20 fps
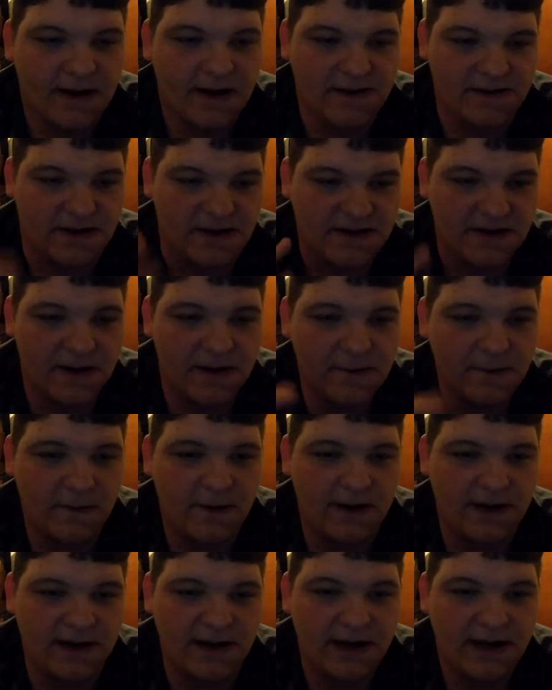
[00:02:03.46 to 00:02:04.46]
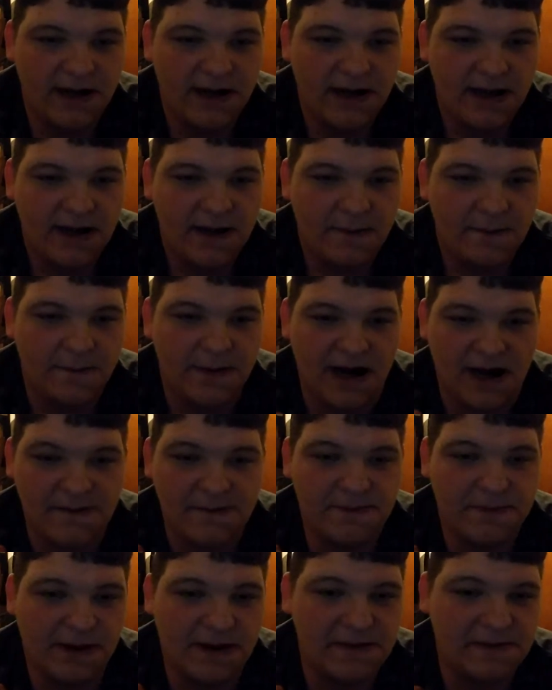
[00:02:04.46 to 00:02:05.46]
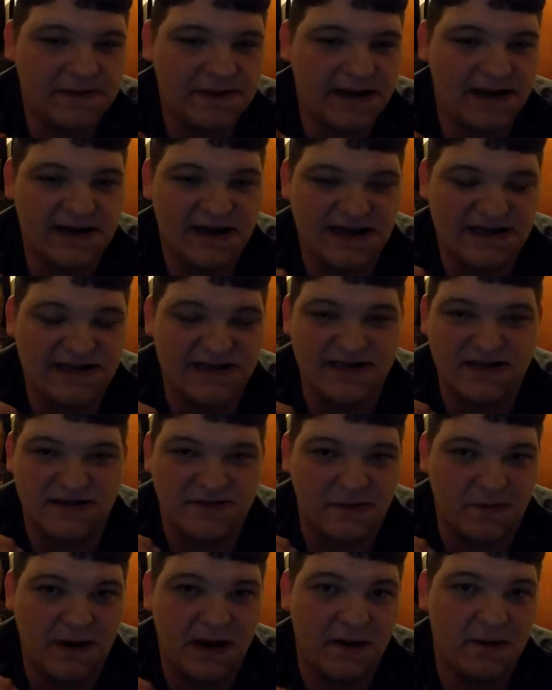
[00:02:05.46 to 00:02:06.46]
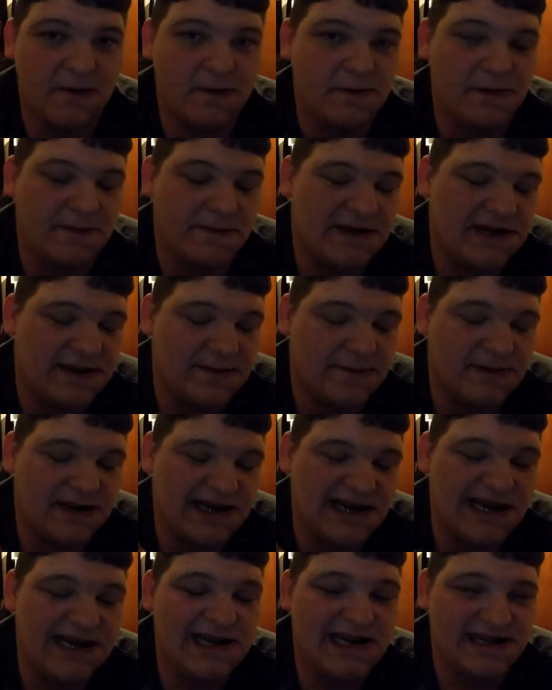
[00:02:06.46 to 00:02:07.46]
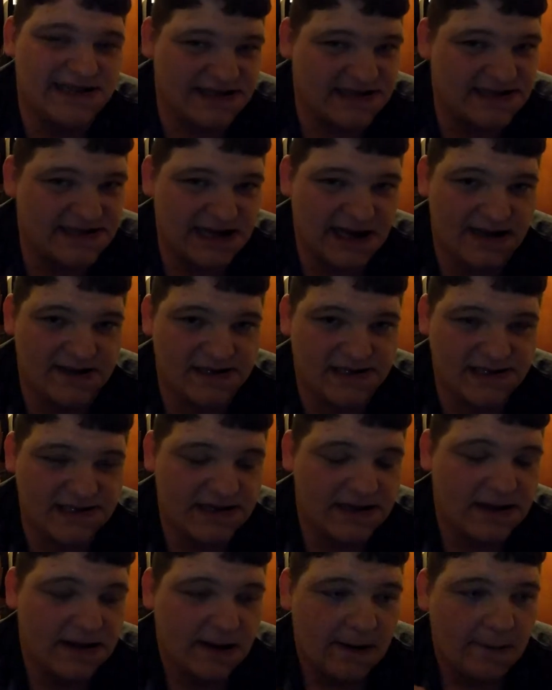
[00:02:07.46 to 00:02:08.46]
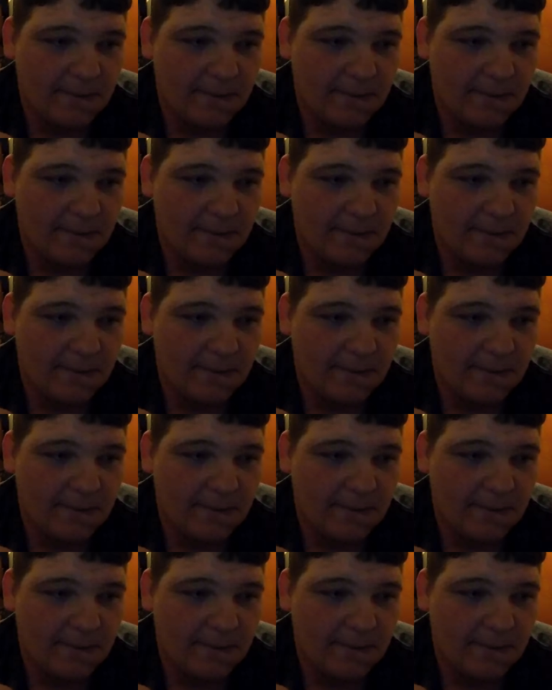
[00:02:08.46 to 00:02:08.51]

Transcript: on the third one, but I'm probably going to guess it's Raul Menendez's house.